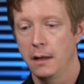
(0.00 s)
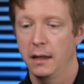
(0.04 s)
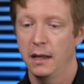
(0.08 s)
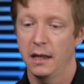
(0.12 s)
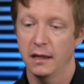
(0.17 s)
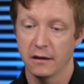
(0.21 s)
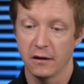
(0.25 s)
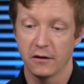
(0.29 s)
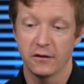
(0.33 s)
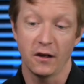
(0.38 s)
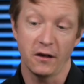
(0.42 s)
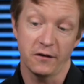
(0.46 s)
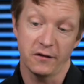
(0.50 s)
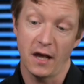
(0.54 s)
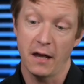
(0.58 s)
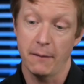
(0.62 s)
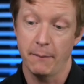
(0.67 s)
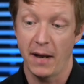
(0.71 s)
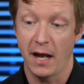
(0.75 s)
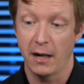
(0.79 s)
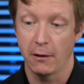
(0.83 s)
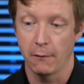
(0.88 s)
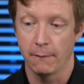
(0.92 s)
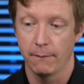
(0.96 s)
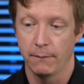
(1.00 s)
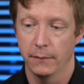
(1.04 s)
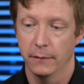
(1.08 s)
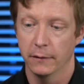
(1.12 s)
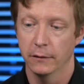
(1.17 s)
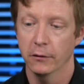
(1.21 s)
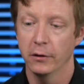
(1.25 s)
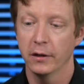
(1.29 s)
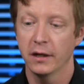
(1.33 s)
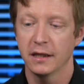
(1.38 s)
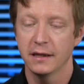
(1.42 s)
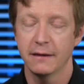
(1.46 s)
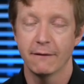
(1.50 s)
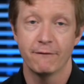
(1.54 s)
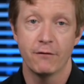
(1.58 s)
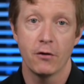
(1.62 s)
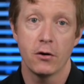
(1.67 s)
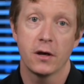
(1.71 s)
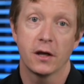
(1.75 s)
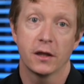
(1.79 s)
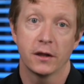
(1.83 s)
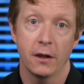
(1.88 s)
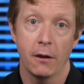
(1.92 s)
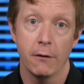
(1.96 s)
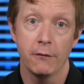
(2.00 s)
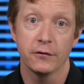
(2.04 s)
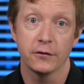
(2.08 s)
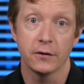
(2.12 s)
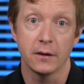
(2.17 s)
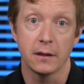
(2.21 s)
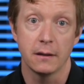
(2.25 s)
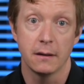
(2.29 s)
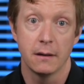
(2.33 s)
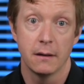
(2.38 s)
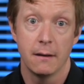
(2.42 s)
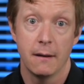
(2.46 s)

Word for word: in the 6-8 pattern. Look at them very closely.